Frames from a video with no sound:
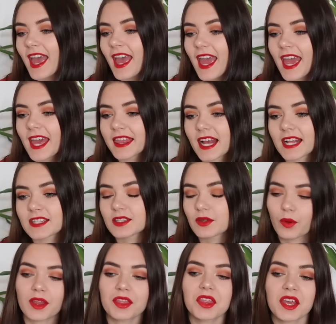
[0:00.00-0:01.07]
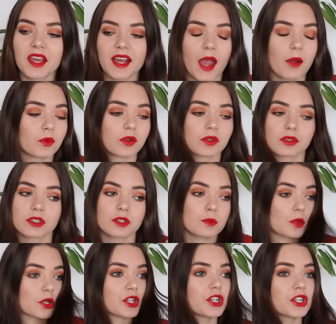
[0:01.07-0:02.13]
and that's the one thing I will
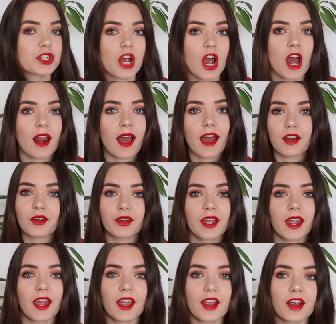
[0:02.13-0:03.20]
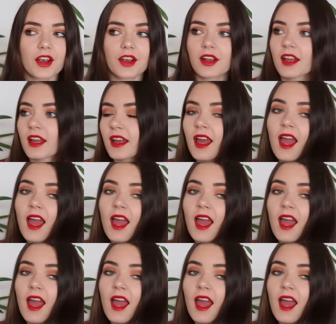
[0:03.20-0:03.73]
splurge on. I don't care.